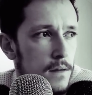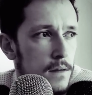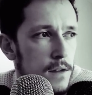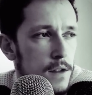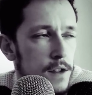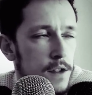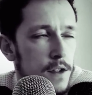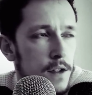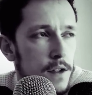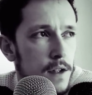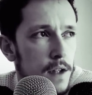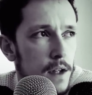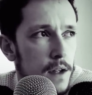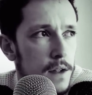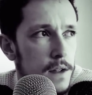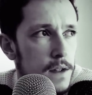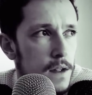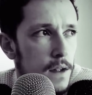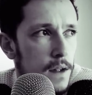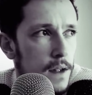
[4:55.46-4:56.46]
studio
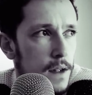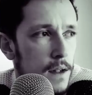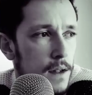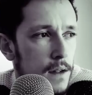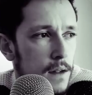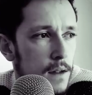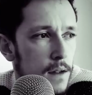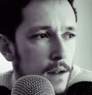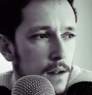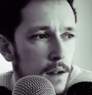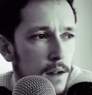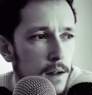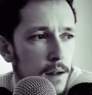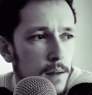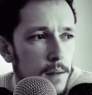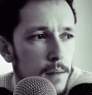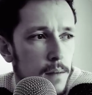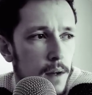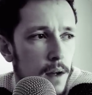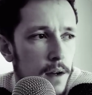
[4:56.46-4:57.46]
design,
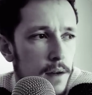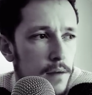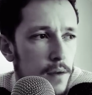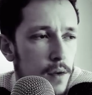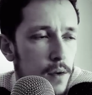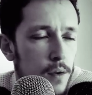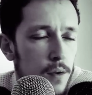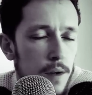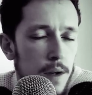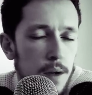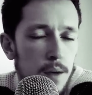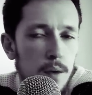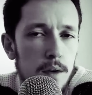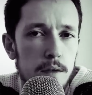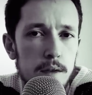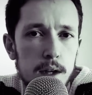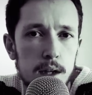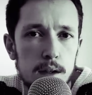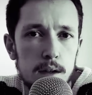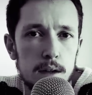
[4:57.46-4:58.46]
live recording, all
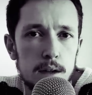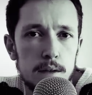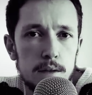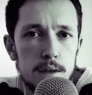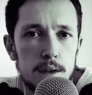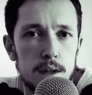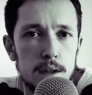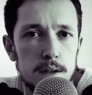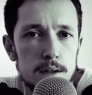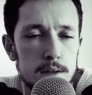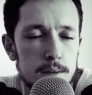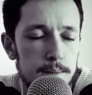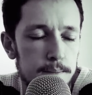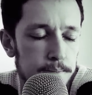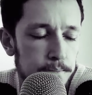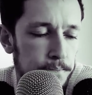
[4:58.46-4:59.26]
of that kind of things.